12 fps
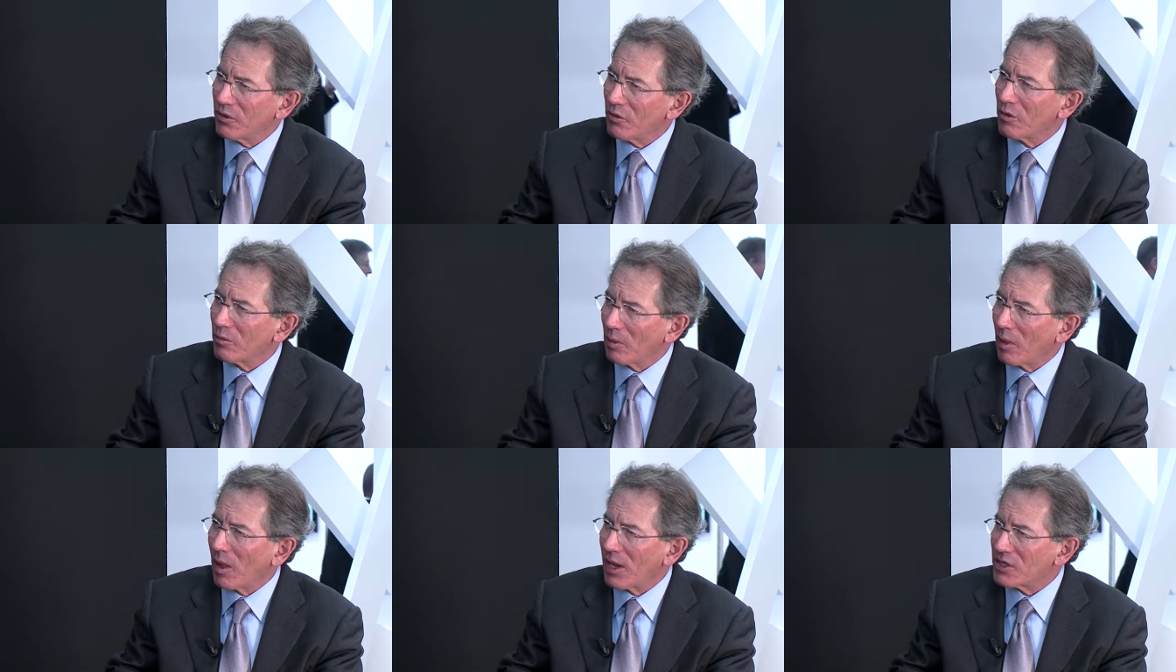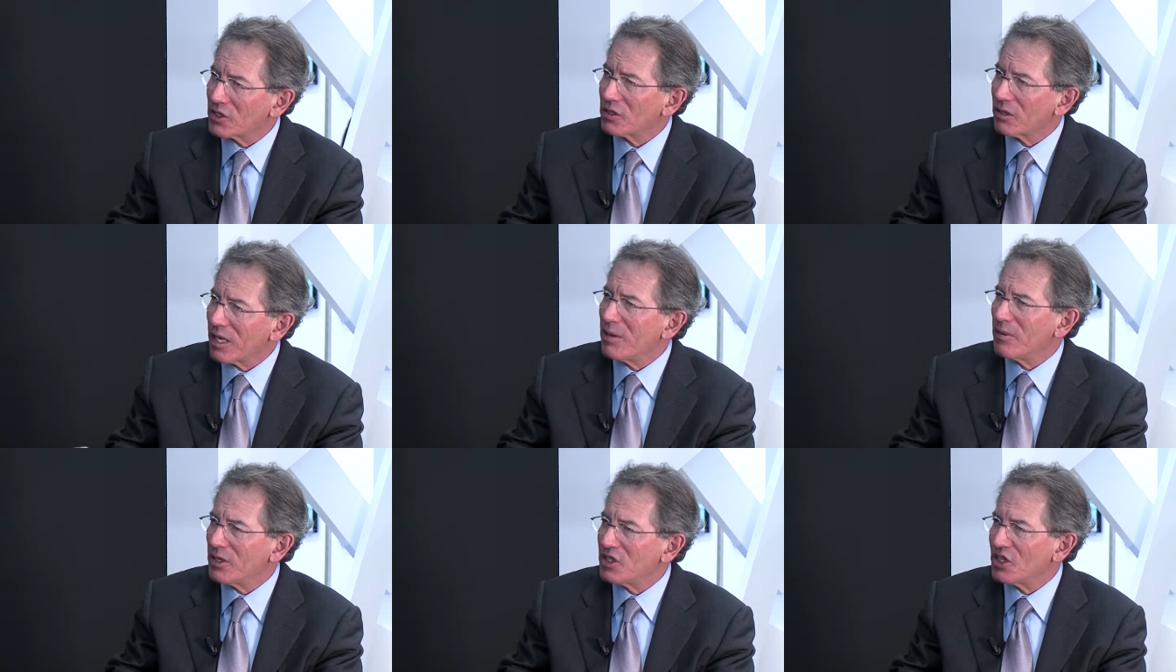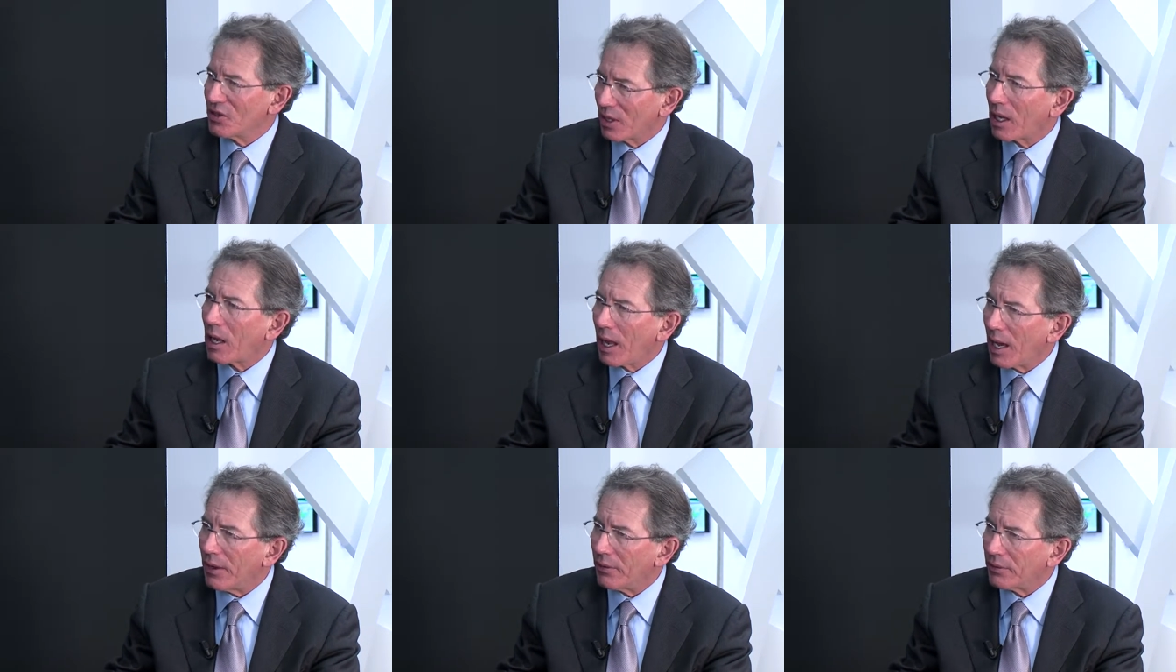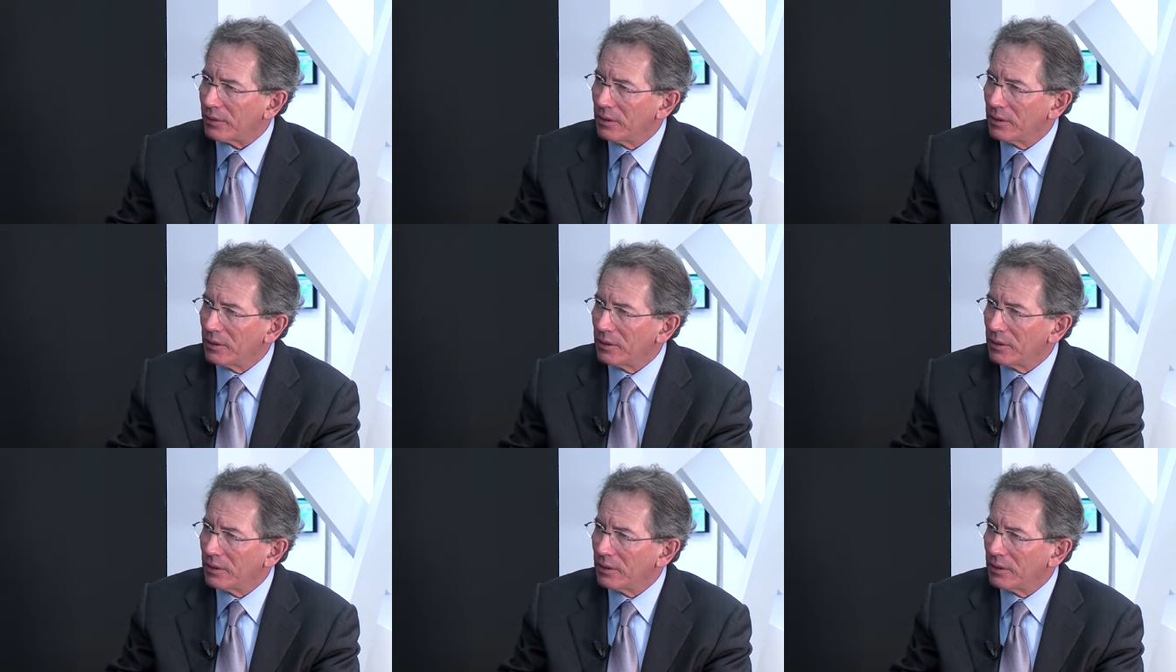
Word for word: normalized image in the cloud.